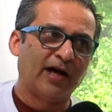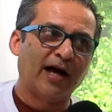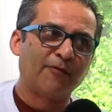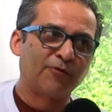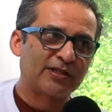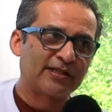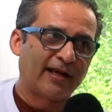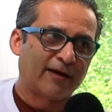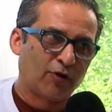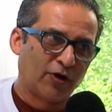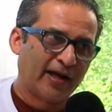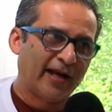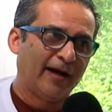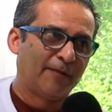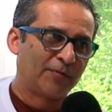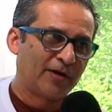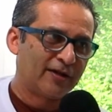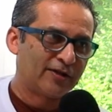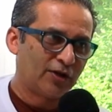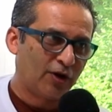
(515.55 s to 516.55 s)
I was like, okay,
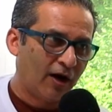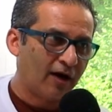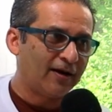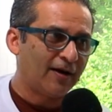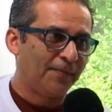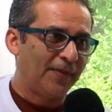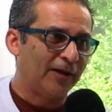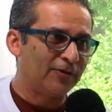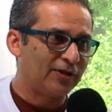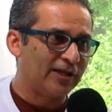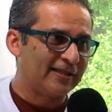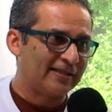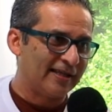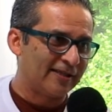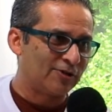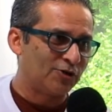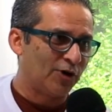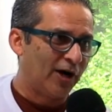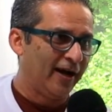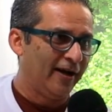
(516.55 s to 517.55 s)
I'm going to talk about this,
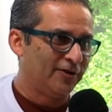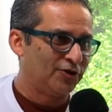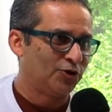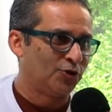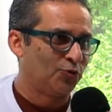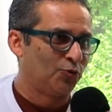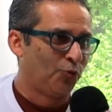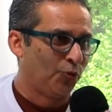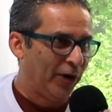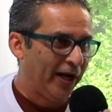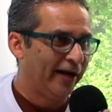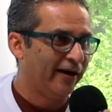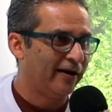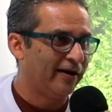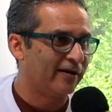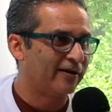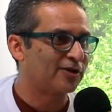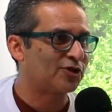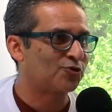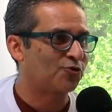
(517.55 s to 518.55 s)
and so I should
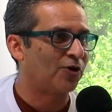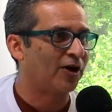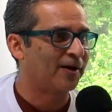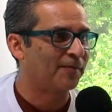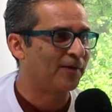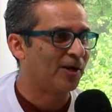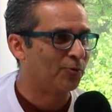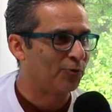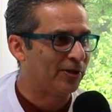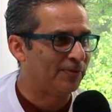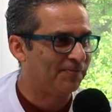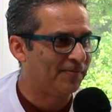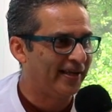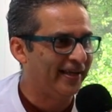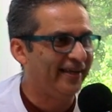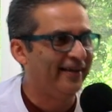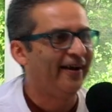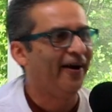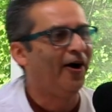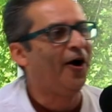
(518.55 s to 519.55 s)
wear astronomy with
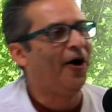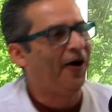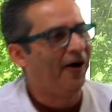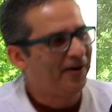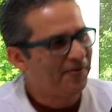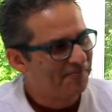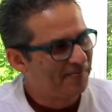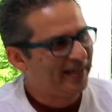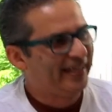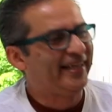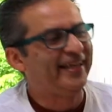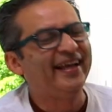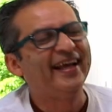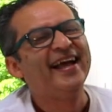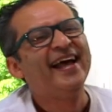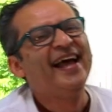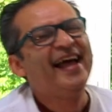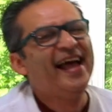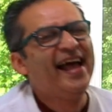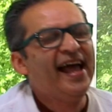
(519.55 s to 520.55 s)
me, on me.
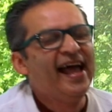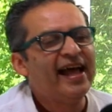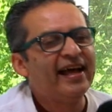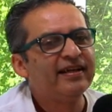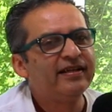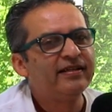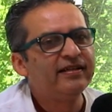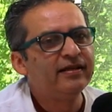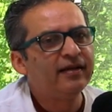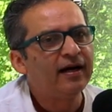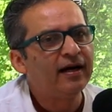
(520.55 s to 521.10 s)
And